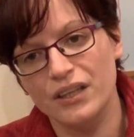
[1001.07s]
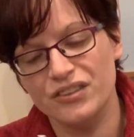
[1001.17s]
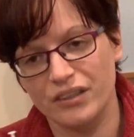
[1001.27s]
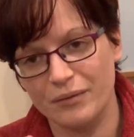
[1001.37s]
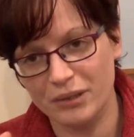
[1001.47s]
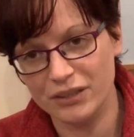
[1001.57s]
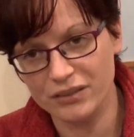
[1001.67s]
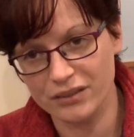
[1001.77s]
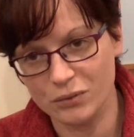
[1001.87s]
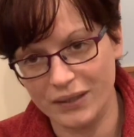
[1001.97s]
So I'm going to do
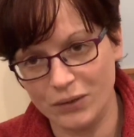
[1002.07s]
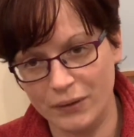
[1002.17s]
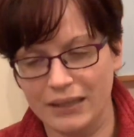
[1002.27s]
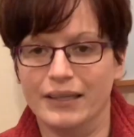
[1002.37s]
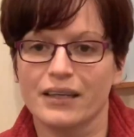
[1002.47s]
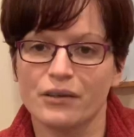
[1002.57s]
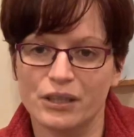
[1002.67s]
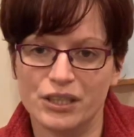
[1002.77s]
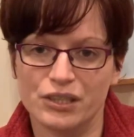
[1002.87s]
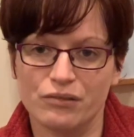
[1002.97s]
this quite quickly, and I'm going
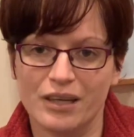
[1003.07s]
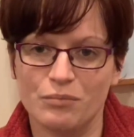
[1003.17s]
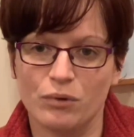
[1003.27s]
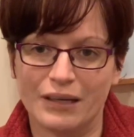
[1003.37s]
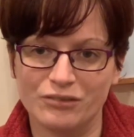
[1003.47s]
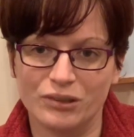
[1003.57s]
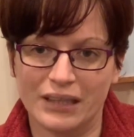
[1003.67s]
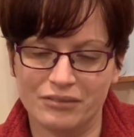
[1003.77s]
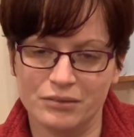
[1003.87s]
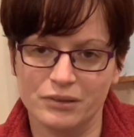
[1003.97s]
to describe what I've done
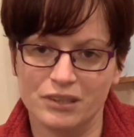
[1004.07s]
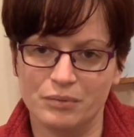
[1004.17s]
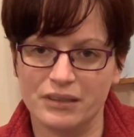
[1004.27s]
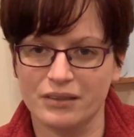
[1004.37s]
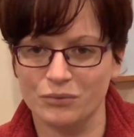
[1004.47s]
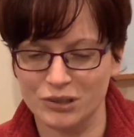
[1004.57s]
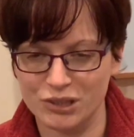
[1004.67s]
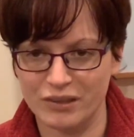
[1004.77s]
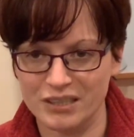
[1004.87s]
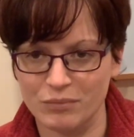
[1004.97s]
afterwards because I don't want to
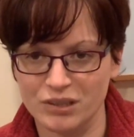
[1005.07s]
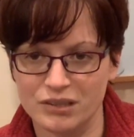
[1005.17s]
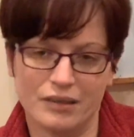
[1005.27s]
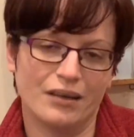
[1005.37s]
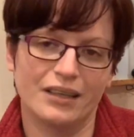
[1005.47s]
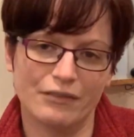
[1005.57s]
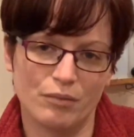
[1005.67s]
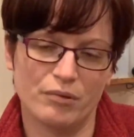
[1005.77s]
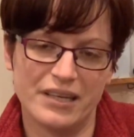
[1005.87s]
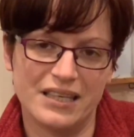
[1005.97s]
stress Monster out. I'll give her a
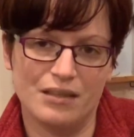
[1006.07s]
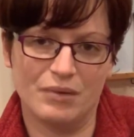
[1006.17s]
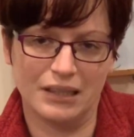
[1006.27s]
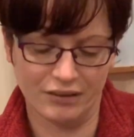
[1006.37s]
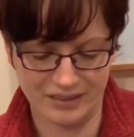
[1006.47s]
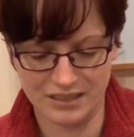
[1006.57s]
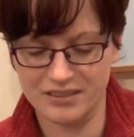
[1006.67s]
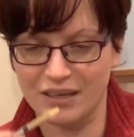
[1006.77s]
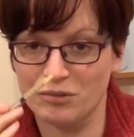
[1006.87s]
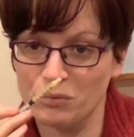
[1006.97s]
break in the middle of it
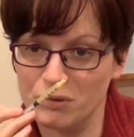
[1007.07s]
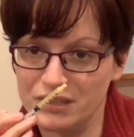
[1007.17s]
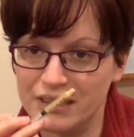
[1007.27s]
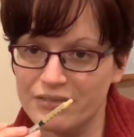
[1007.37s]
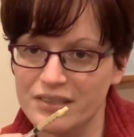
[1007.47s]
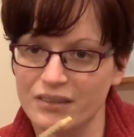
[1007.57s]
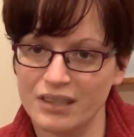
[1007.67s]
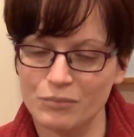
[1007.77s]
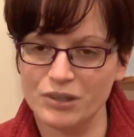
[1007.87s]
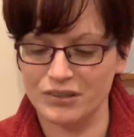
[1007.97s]
because I don't want to give this all
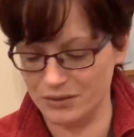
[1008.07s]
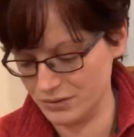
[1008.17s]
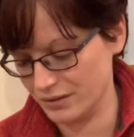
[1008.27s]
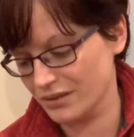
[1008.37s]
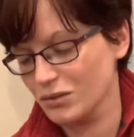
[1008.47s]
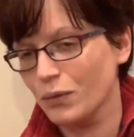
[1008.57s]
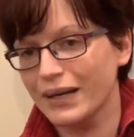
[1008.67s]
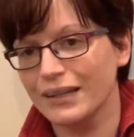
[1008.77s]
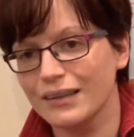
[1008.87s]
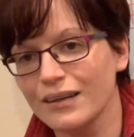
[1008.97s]
in one dose because it's
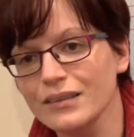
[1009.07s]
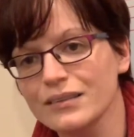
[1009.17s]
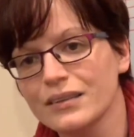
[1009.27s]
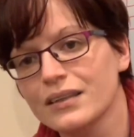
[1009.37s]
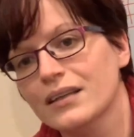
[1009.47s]
quite a lot.